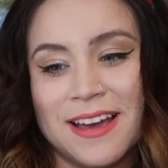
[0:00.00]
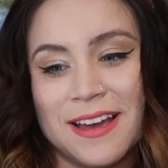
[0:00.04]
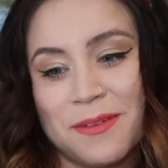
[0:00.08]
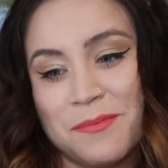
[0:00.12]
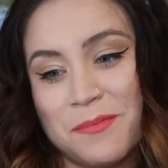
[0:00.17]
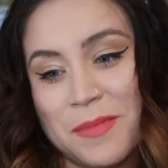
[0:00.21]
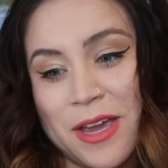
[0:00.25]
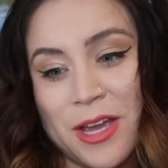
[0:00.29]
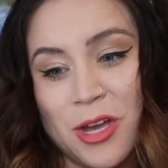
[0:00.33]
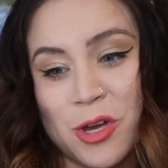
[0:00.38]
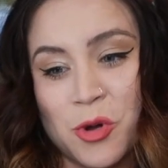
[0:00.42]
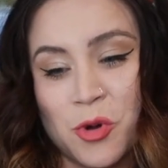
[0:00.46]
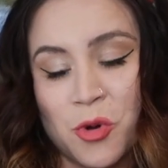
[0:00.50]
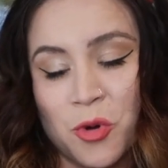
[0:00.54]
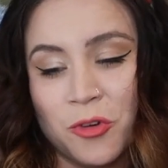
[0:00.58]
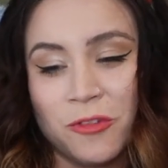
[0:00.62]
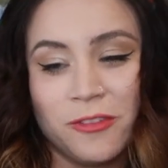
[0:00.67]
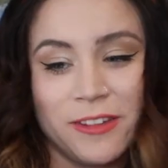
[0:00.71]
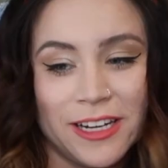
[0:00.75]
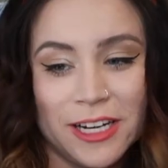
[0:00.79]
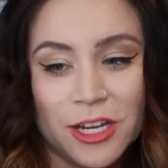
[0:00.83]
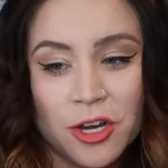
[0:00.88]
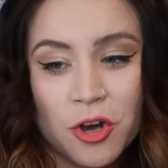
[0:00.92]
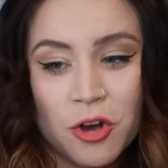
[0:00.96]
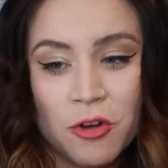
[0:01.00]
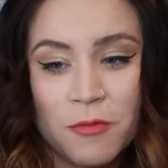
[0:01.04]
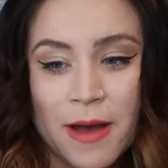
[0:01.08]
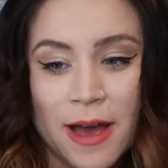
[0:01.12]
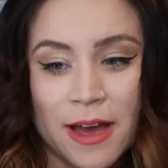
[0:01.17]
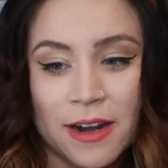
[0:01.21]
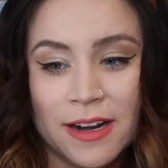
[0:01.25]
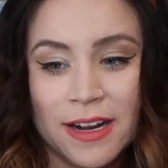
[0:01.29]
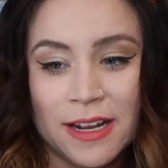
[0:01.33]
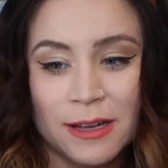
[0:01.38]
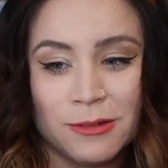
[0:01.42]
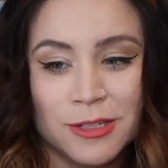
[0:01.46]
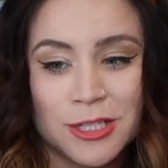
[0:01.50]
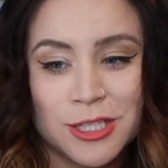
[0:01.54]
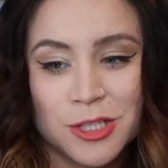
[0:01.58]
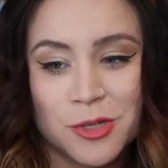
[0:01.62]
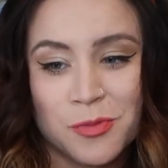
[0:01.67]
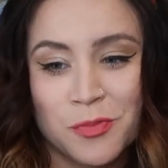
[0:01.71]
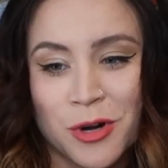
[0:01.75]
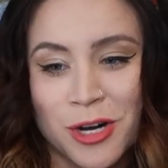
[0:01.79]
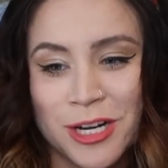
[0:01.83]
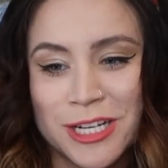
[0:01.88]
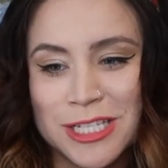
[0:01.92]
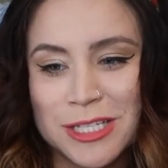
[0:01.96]
make a cool video about it. It was
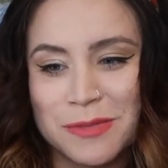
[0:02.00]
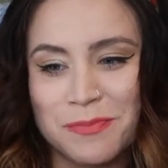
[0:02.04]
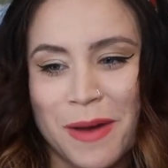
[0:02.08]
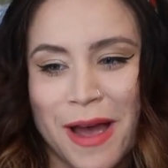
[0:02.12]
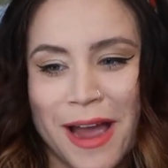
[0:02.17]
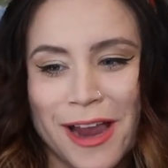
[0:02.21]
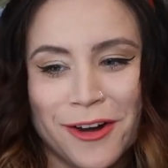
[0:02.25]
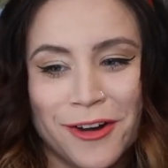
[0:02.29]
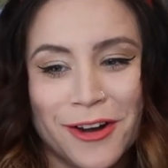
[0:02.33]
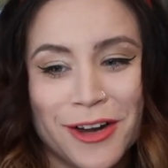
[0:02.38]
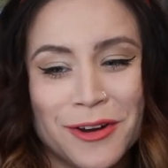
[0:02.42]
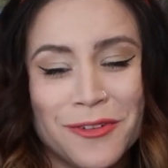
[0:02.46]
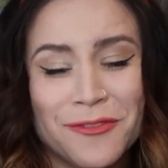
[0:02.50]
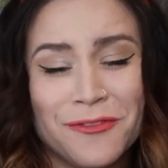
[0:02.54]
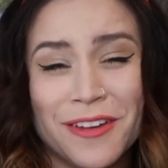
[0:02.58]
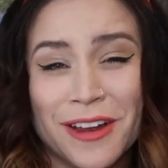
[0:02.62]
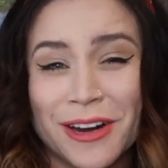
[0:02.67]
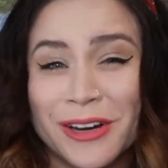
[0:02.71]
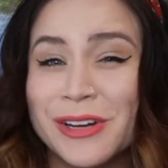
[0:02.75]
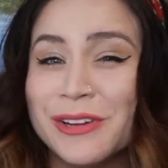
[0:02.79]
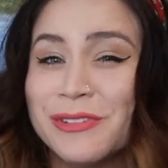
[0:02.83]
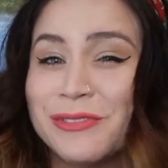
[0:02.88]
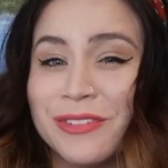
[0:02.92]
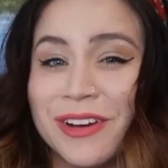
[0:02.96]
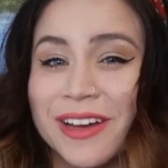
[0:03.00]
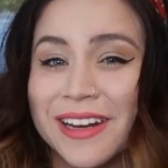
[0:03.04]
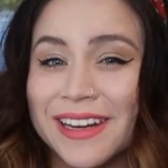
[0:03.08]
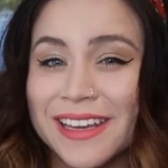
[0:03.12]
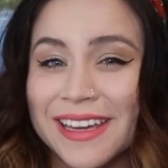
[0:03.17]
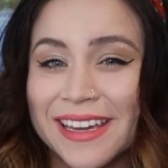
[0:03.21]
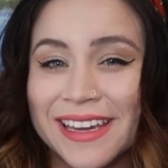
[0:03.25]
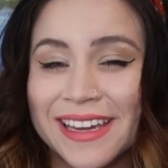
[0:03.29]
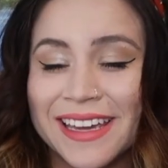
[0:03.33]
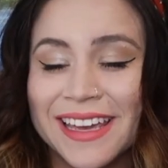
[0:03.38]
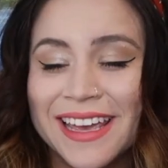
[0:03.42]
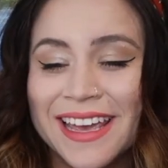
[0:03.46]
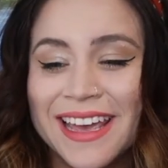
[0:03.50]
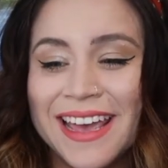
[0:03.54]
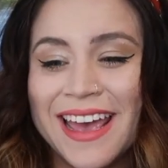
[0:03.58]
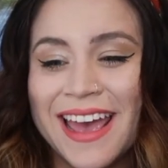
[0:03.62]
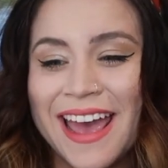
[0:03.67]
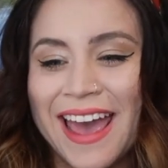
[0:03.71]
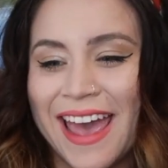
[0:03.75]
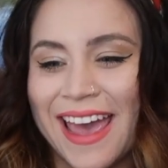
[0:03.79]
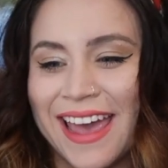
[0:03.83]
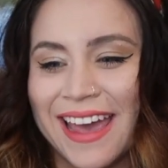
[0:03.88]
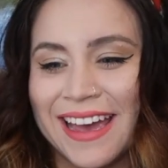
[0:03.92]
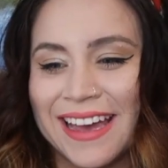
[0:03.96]
super inspiring, very funny,
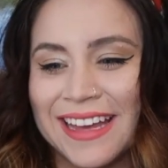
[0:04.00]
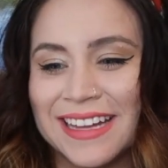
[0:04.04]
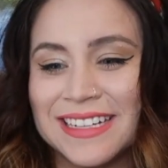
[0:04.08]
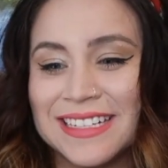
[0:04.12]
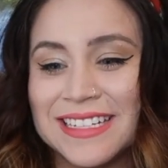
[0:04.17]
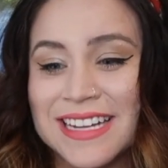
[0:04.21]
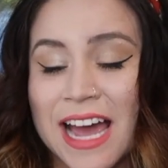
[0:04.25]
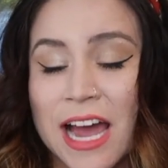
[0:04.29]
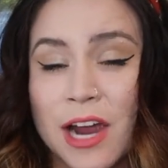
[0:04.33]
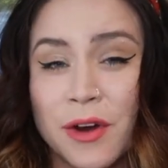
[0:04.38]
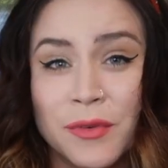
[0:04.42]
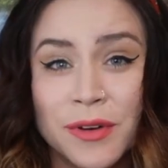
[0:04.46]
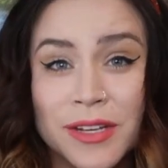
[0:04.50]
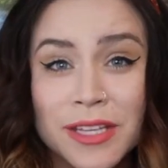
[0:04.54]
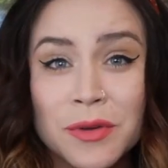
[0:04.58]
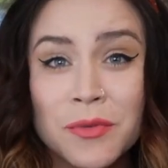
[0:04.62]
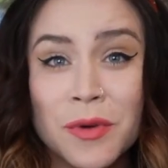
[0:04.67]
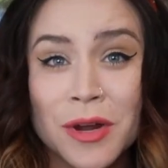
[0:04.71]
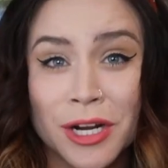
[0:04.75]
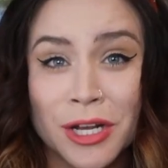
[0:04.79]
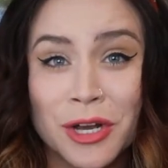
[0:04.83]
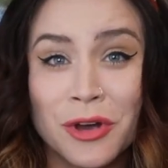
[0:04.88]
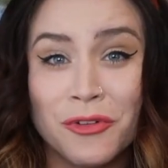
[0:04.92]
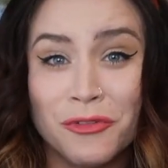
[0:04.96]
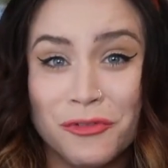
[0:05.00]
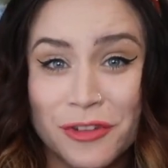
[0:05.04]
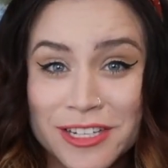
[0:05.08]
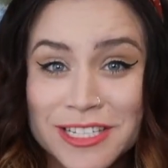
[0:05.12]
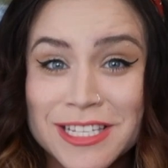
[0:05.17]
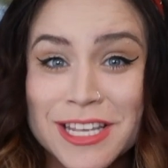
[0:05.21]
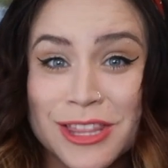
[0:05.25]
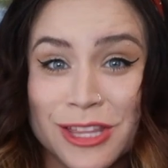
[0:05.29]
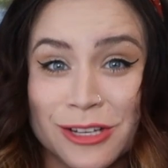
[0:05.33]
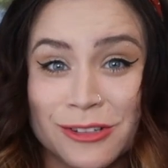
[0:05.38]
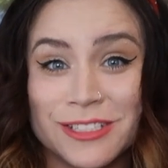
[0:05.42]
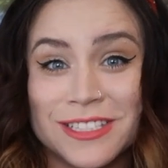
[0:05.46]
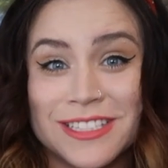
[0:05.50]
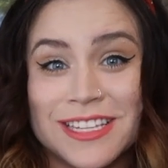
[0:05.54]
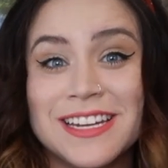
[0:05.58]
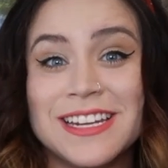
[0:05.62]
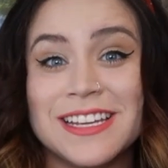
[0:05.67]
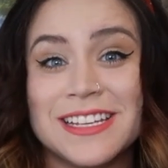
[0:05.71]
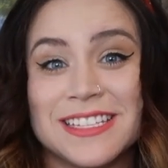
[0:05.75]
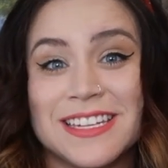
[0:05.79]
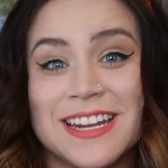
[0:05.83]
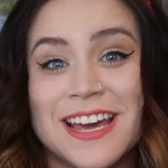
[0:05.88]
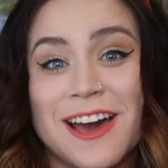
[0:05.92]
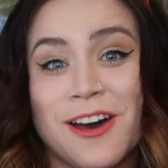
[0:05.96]
and I really want to go visit those
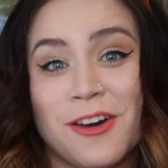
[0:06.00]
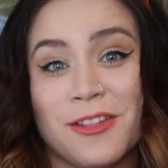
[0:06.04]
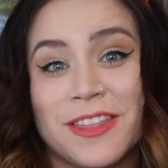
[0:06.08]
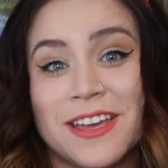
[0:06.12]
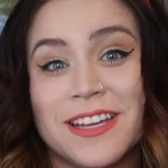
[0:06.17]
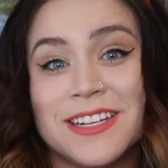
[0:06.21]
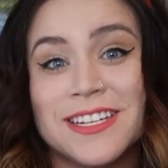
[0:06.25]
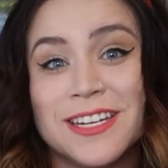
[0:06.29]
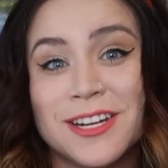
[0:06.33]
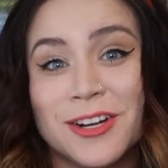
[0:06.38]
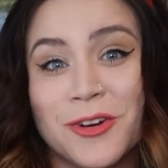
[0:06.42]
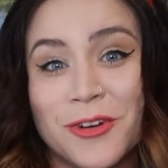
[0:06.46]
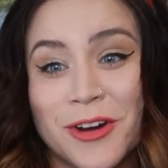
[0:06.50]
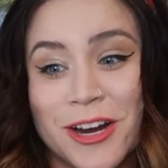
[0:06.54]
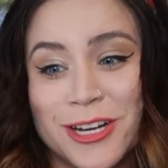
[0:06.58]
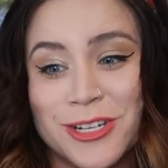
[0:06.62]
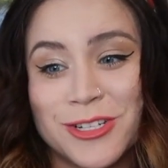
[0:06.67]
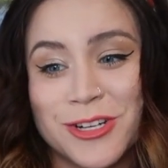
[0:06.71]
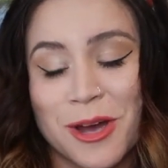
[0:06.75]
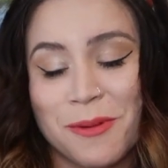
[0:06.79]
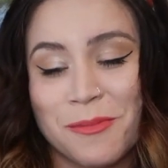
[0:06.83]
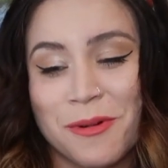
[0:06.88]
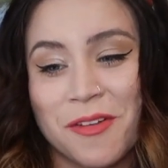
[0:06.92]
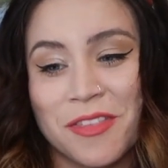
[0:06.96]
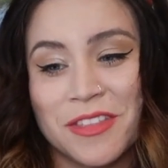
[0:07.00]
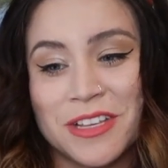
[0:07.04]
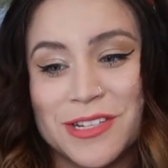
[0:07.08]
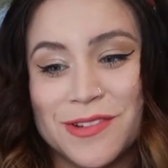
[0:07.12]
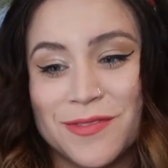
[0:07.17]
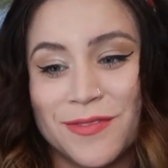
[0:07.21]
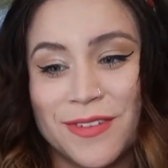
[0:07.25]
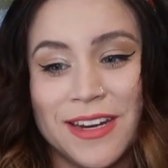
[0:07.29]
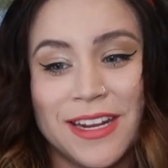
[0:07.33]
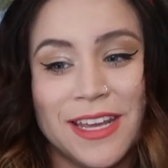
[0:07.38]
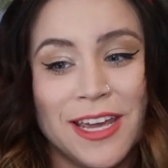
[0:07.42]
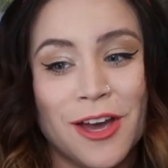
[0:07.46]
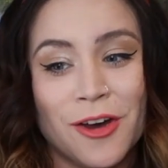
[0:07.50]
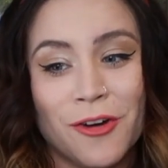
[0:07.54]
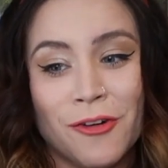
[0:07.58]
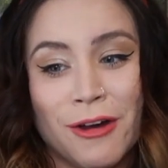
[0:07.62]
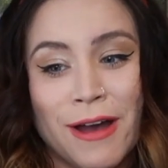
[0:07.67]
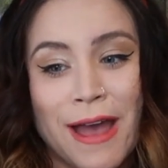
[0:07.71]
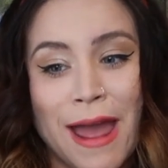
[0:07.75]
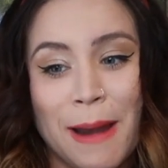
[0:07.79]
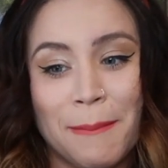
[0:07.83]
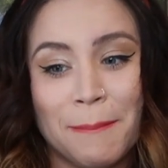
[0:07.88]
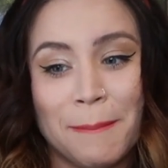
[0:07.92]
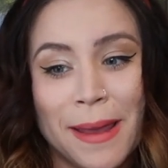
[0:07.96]
cities now. They did a great job on this video
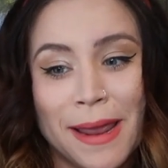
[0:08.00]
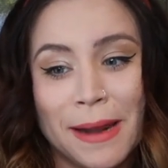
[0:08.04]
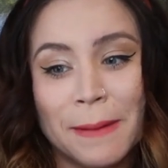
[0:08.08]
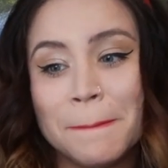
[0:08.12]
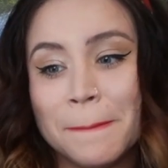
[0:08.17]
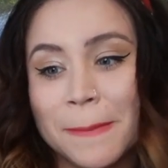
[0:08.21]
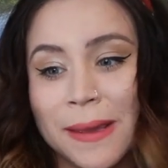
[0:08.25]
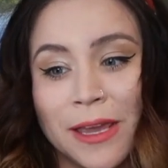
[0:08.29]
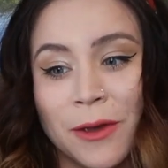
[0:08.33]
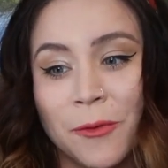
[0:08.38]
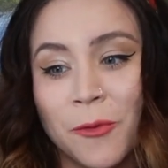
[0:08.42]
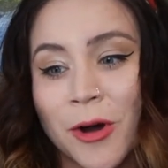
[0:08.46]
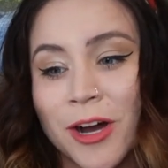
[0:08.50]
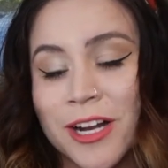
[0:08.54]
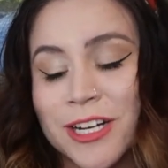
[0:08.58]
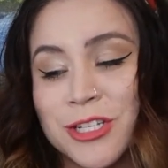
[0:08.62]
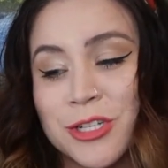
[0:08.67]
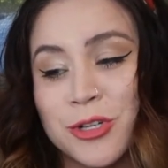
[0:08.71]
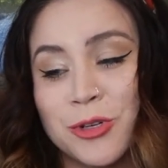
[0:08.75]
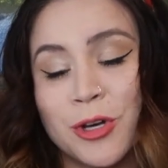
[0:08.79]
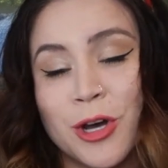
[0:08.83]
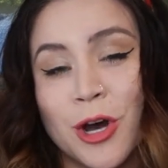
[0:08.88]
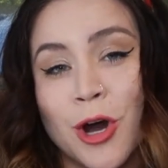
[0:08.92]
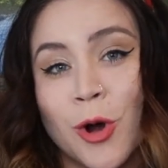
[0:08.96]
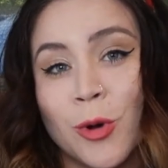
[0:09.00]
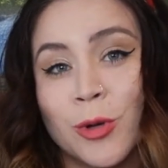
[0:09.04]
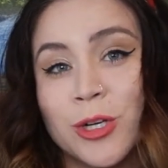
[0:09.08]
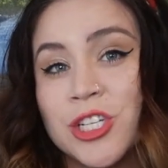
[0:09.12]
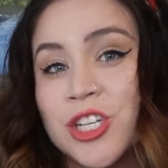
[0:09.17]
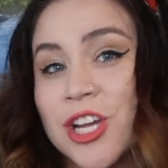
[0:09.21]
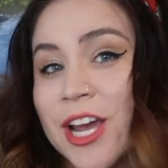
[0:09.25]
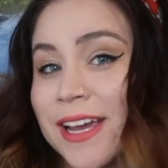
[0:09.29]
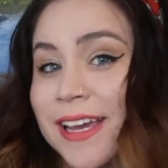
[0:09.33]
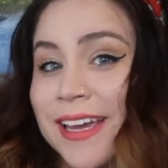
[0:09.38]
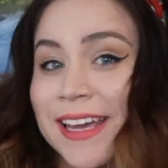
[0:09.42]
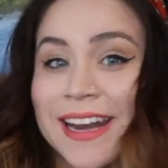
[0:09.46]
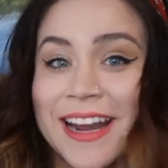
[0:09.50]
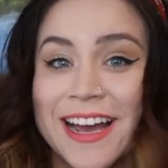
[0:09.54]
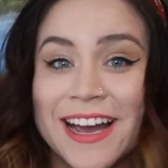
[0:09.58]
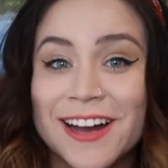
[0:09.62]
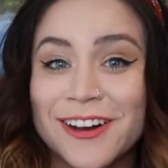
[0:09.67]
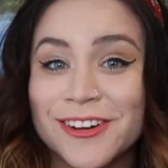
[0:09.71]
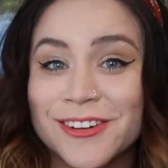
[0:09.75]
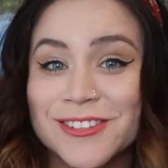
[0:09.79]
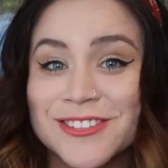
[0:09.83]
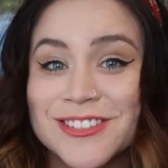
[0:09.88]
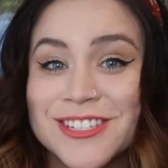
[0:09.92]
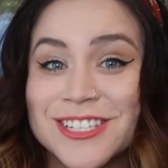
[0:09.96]
and made me want to go check it
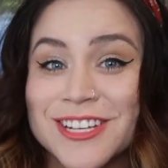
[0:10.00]
out.